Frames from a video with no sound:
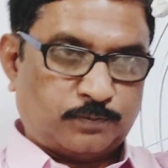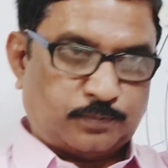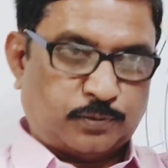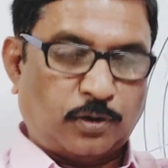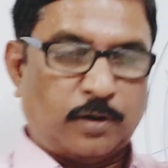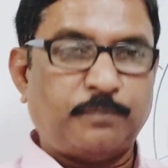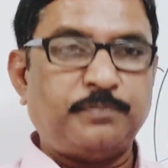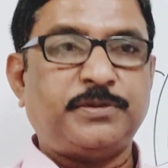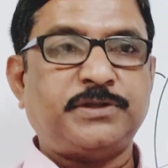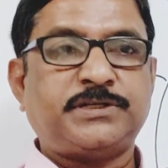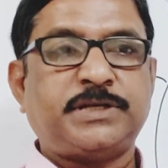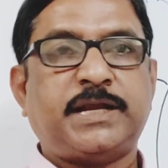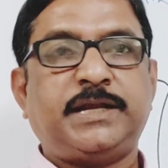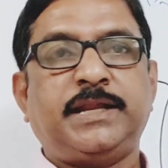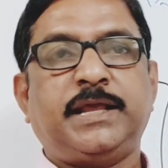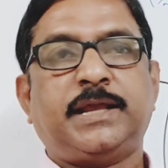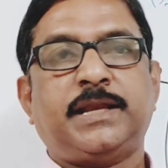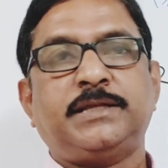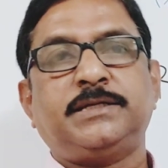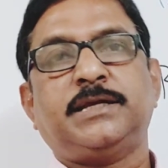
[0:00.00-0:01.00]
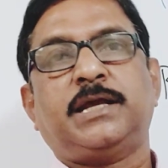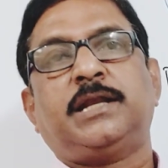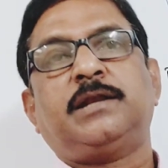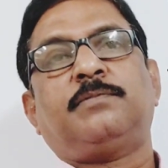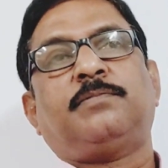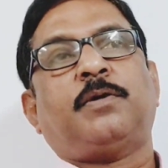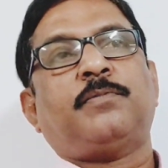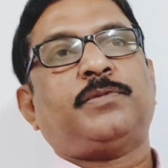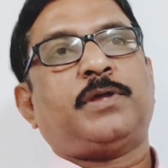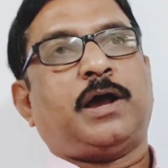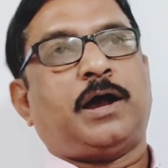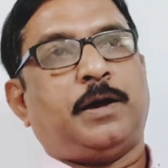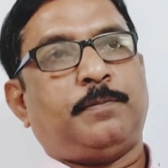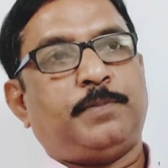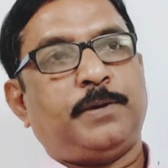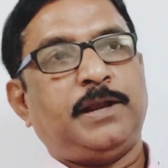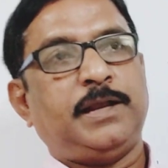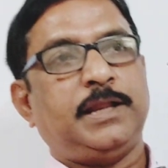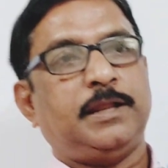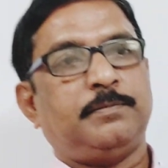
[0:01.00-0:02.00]
from this head neck region, from the
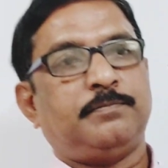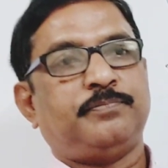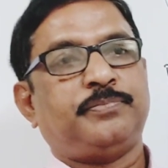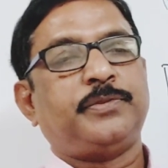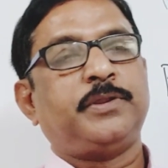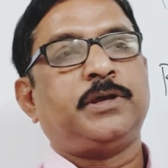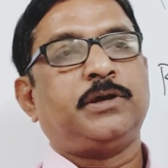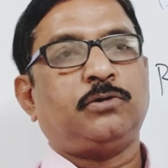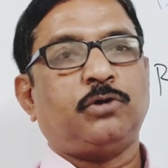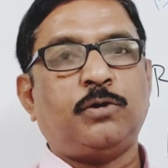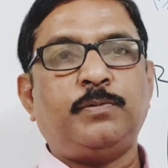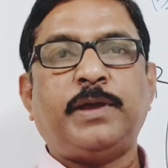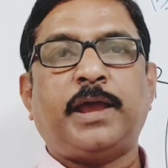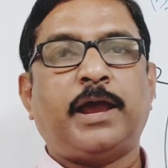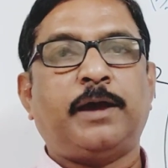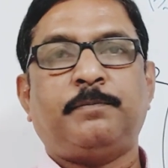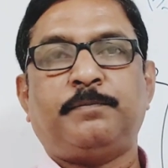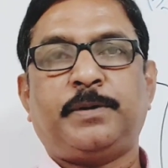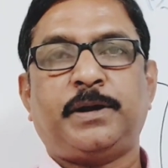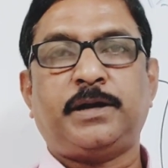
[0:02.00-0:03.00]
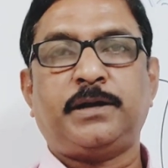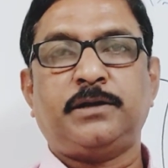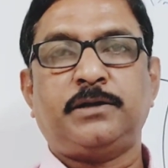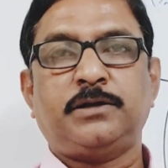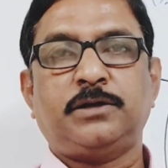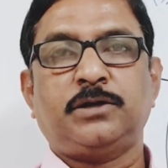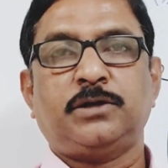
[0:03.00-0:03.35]
upper limb will be hampered.